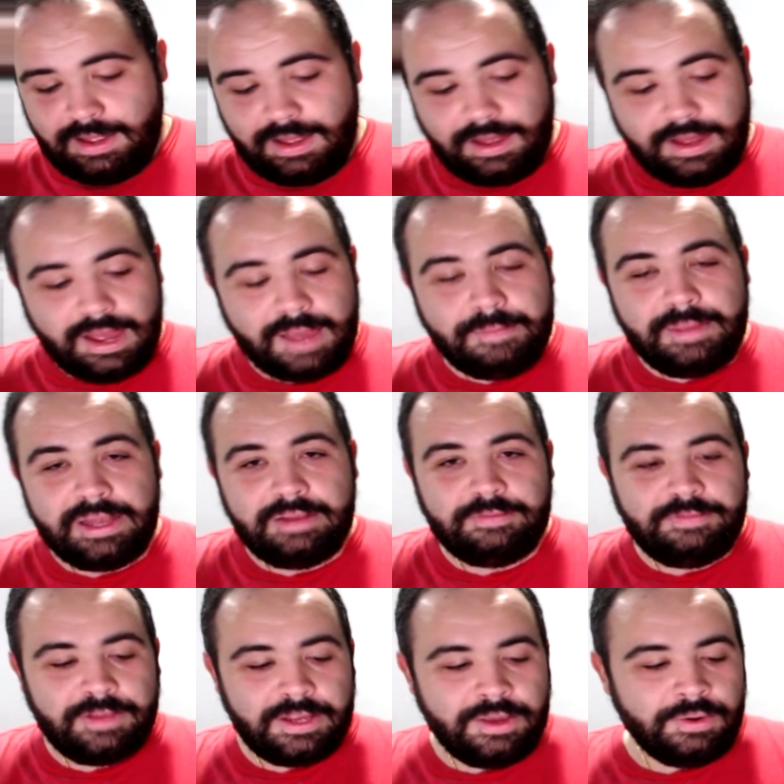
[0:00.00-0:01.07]
Uh, I made a
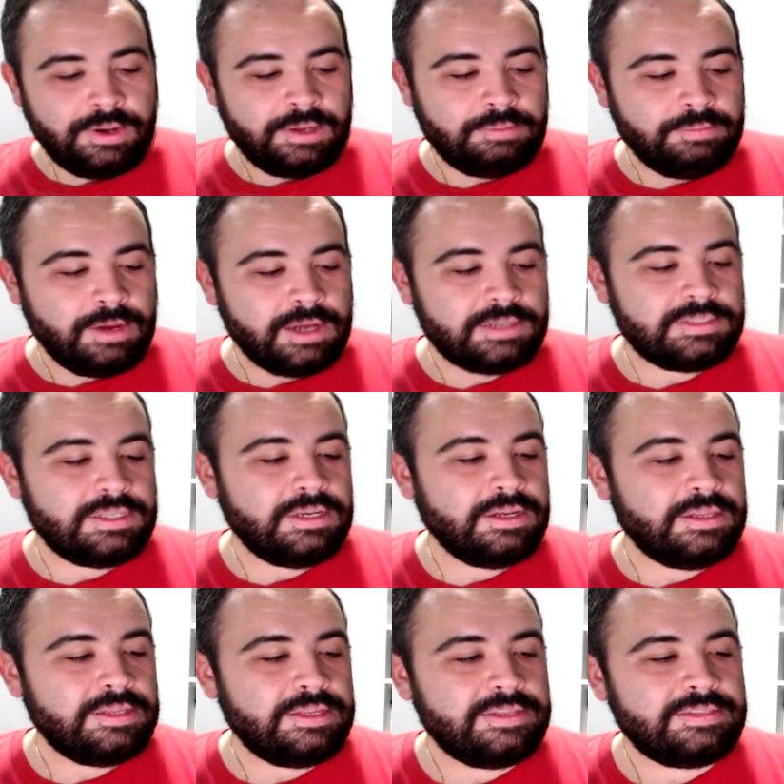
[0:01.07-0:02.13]
video unboxing
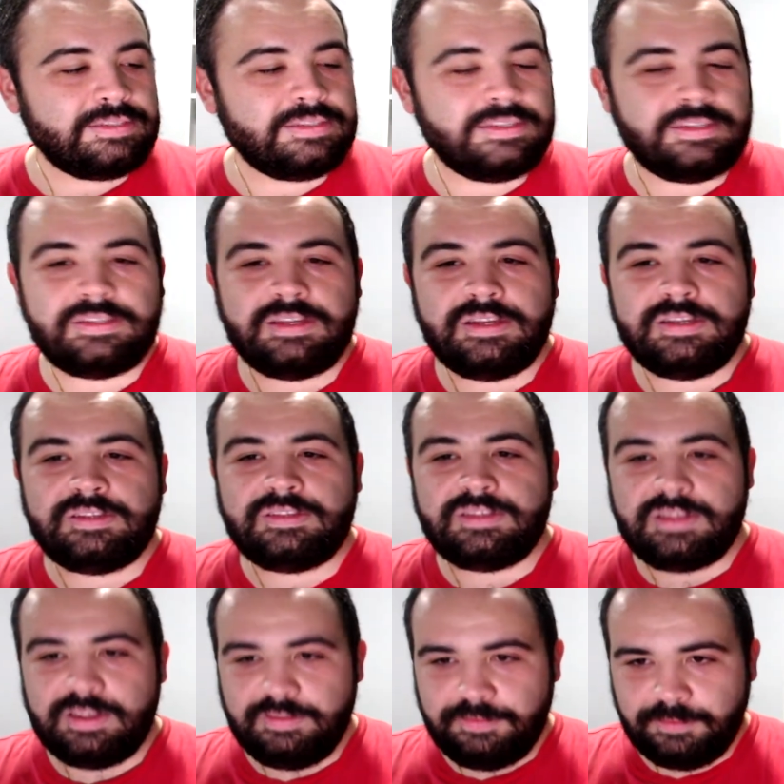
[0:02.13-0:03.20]
on this. This
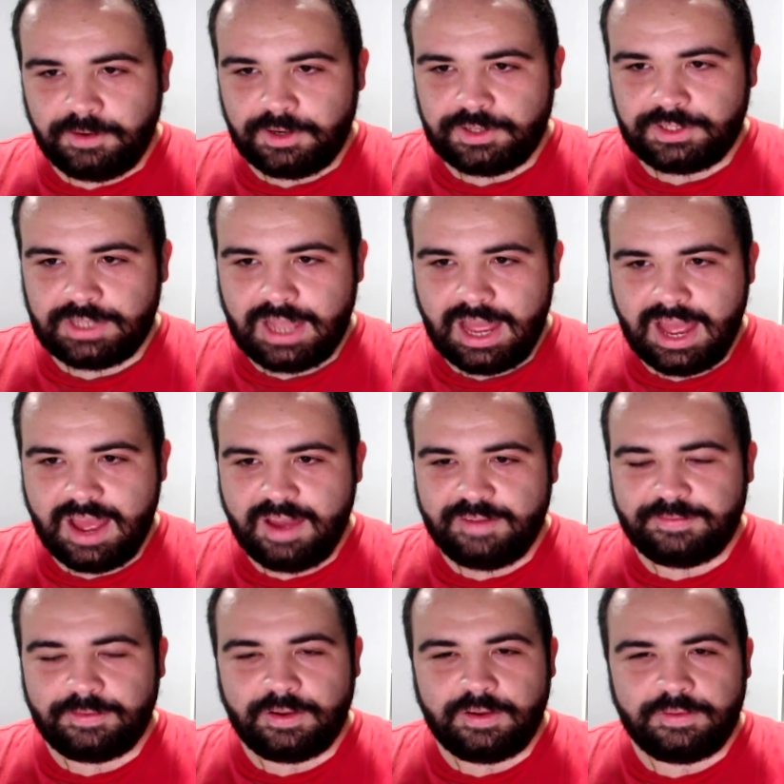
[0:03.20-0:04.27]
is the first
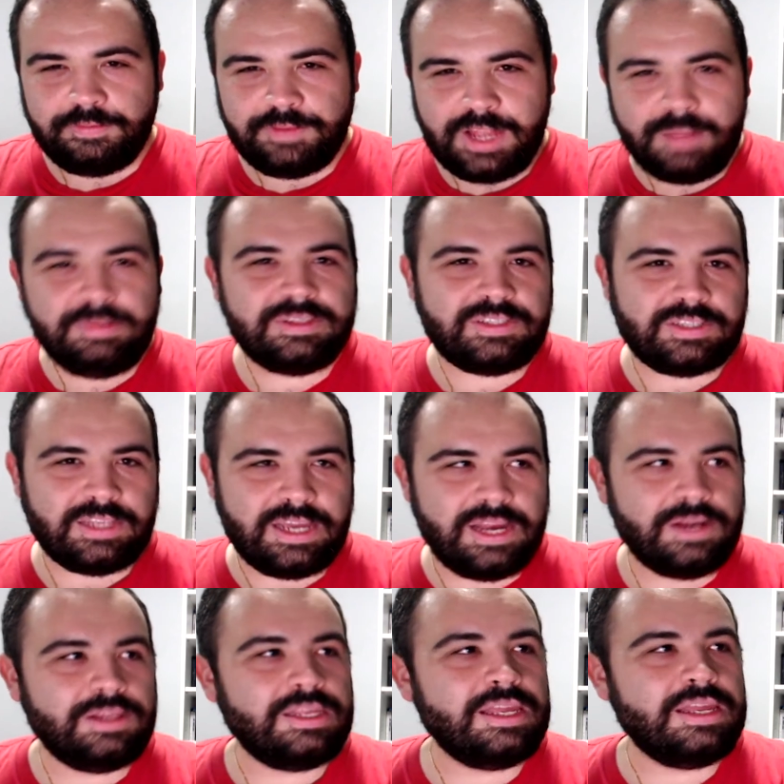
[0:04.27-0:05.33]
half of Demon
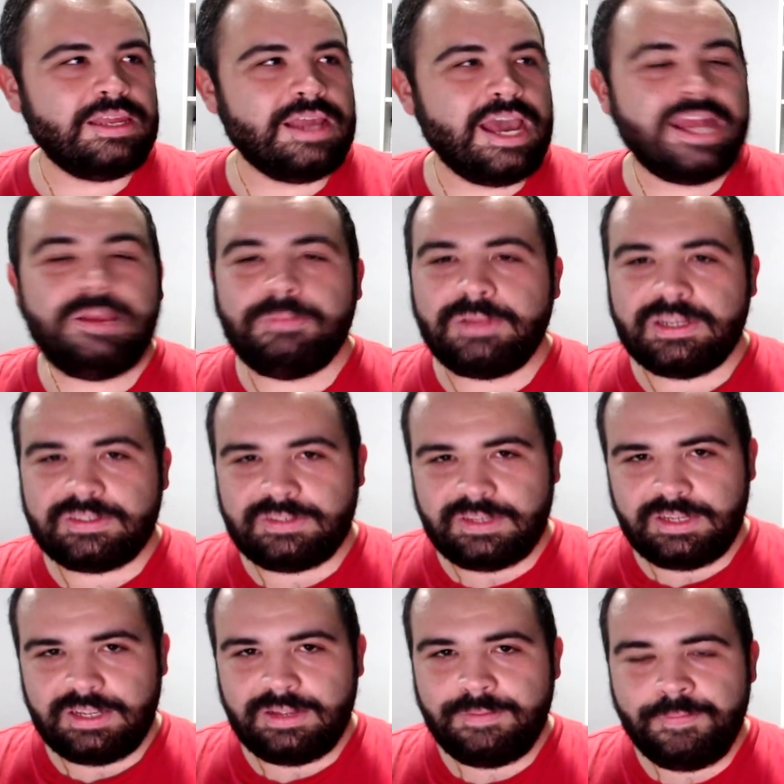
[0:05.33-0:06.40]
Slayer, the Aniplex
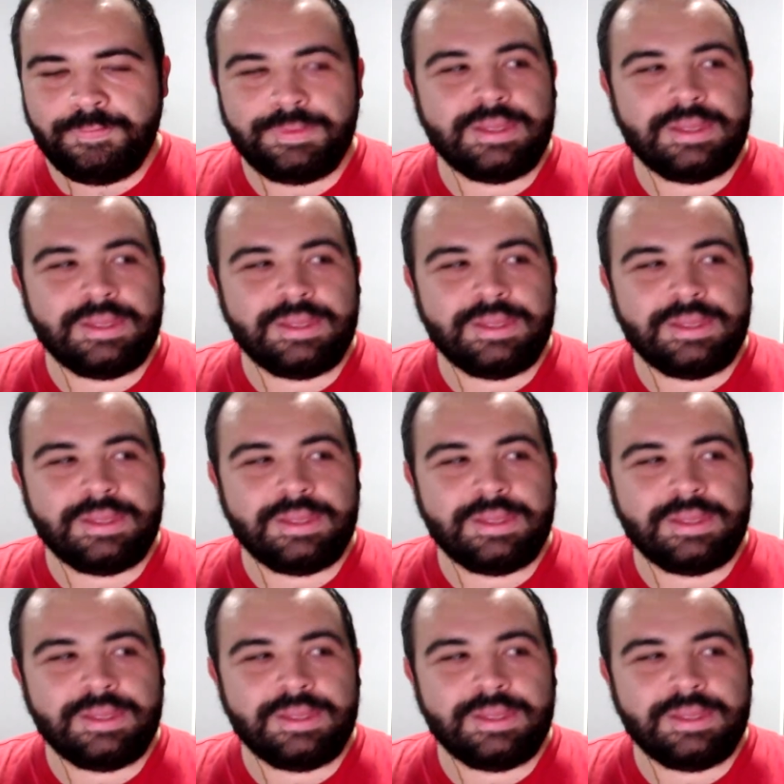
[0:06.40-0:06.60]
CD.